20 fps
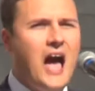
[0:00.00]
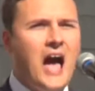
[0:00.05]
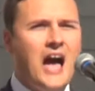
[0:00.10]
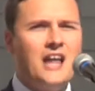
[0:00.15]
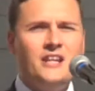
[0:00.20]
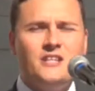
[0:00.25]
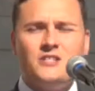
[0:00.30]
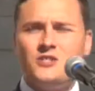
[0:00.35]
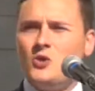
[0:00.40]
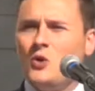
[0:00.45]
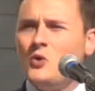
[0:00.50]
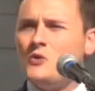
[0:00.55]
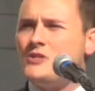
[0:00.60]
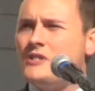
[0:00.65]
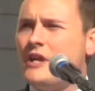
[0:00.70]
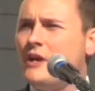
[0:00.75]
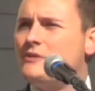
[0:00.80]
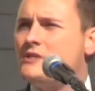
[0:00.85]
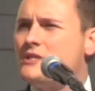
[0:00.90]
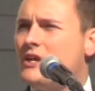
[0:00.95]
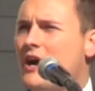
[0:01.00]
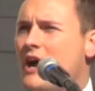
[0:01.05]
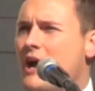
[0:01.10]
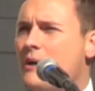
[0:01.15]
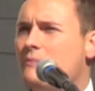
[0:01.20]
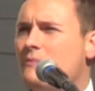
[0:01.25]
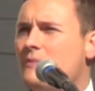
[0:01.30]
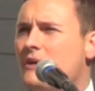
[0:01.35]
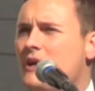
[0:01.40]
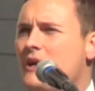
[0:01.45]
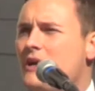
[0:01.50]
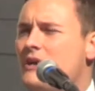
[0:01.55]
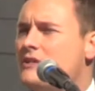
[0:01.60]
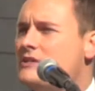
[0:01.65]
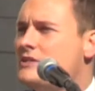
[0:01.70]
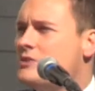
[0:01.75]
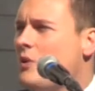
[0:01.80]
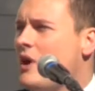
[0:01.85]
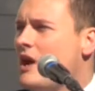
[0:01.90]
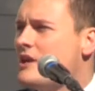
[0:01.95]
And it's also time
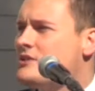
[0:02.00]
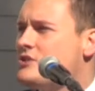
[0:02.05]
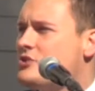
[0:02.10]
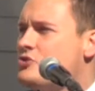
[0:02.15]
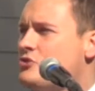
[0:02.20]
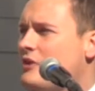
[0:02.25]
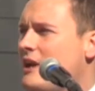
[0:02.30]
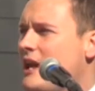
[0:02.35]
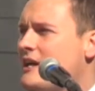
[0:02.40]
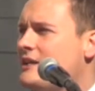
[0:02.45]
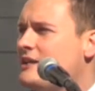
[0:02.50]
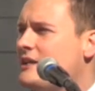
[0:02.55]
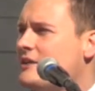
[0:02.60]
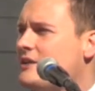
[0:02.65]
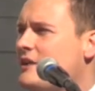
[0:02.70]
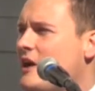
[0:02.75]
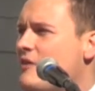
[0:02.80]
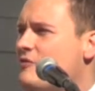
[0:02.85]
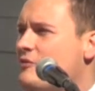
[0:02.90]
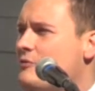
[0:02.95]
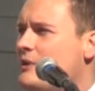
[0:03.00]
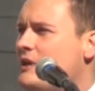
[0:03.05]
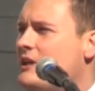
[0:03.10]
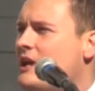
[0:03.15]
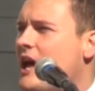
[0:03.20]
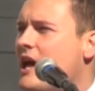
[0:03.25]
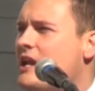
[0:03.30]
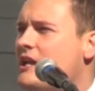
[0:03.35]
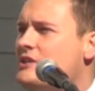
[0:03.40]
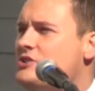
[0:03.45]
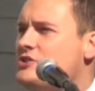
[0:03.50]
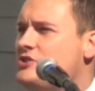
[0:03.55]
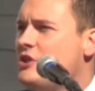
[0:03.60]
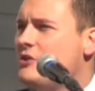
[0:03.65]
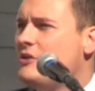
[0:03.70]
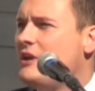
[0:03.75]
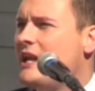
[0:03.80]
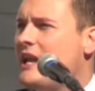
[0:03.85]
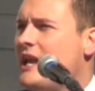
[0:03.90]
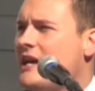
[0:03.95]
to ask the Sri Lankan government and its
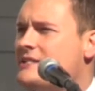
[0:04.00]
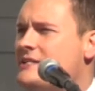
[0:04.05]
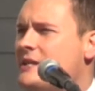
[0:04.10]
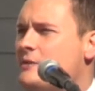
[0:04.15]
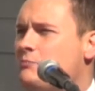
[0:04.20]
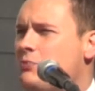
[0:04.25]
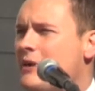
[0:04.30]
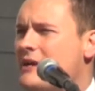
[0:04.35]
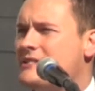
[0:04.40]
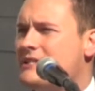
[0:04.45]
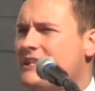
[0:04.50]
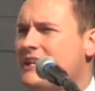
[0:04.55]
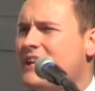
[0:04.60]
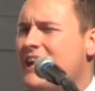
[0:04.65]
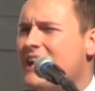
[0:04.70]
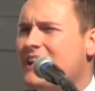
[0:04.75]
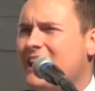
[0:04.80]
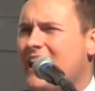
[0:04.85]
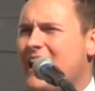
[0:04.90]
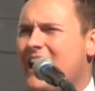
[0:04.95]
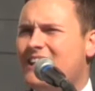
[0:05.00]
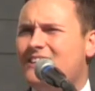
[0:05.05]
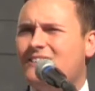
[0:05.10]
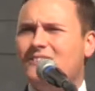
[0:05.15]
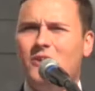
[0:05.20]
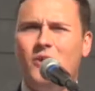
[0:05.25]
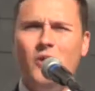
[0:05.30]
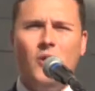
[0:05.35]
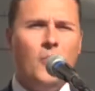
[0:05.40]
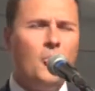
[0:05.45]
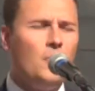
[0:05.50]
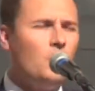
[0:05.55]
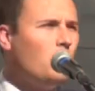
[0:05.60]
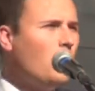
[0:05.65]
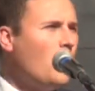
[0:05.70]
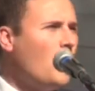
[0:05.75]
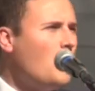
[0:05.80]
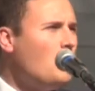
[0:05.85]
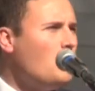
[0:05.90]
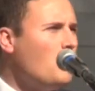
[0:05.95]
newly elected president again.
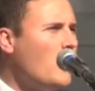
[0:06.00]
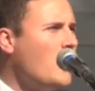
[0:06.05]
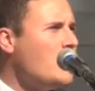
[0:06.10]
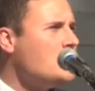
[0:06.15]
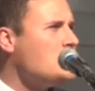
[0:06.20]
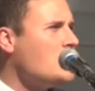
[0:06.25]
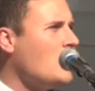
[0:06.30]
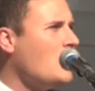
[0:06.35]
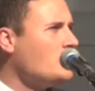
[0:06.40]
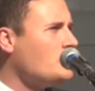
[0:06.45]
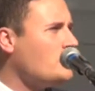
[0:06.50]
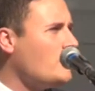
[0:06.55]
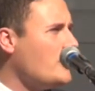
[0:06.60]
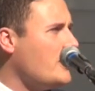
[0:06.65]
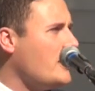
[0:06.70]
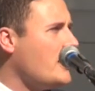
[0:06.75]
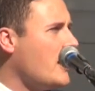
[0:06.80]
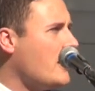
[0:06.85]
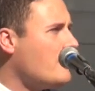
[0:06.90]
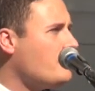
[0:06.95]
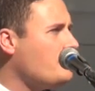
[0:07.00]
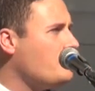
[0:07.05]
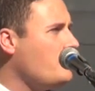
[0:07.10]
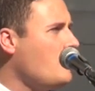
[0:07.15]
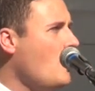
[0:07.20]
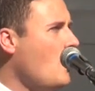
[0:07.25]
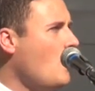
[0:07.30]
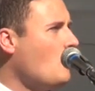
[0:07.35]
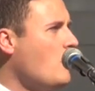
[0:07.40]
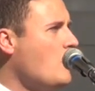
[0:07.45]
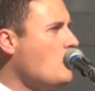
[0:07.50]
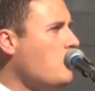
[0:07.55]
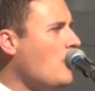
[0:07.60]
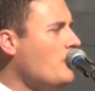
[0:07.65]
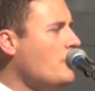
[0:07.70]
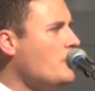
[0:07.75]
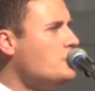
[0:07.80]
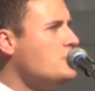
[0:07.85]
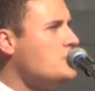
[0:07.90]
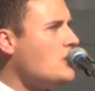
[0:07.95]
Warm words aren't good enough. We
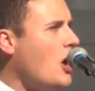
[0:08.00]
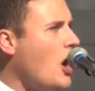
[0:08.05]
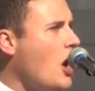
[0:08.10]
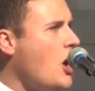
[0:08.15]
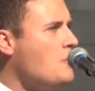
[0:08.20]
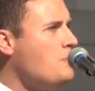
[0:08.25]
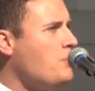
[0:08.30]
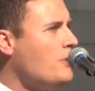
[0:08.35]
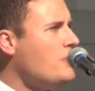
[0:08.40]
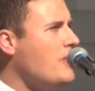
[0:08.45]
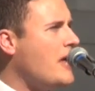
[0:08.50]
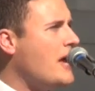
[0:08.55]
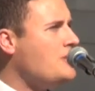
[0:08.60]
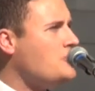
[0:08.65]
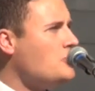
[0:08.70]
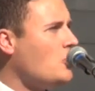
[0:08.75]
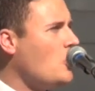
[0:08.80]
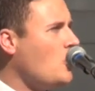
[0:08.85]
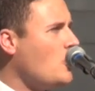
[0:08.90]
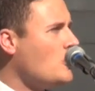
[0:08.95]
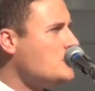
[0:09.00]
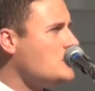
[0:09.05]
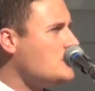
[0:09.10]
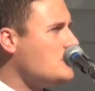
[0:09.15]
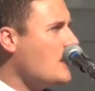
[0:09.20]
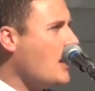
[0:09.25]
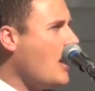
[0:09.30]
want them to open their doors